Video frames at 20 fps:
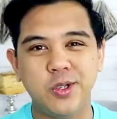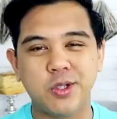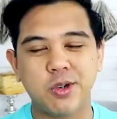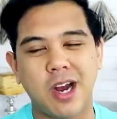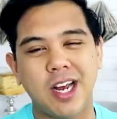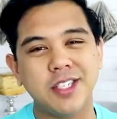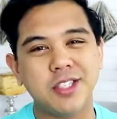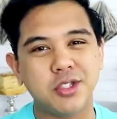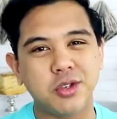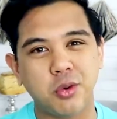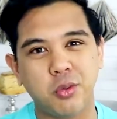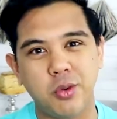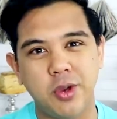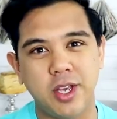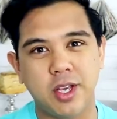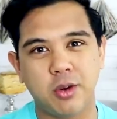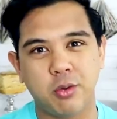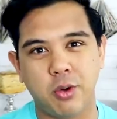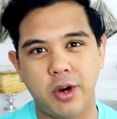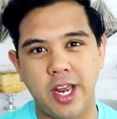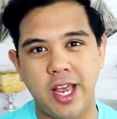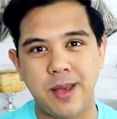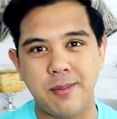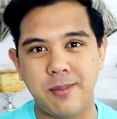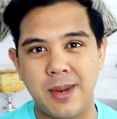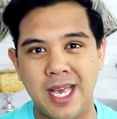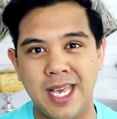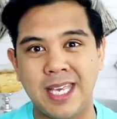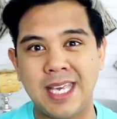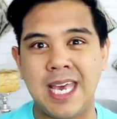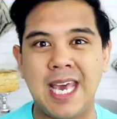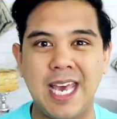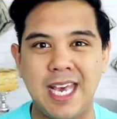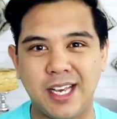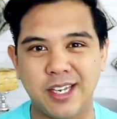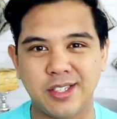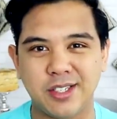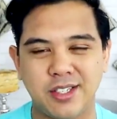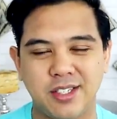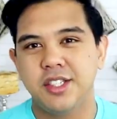tries to recreate my
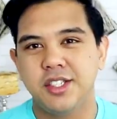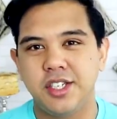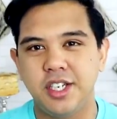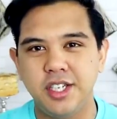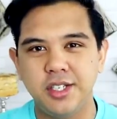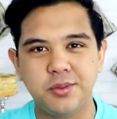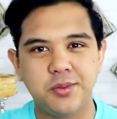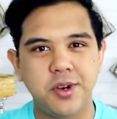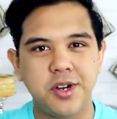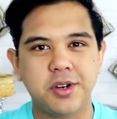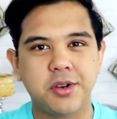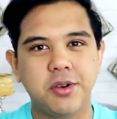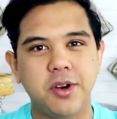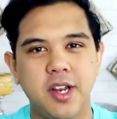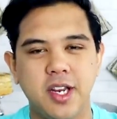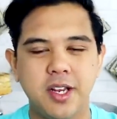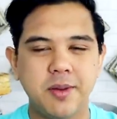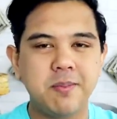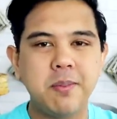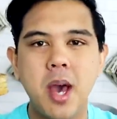cakes. She's recreated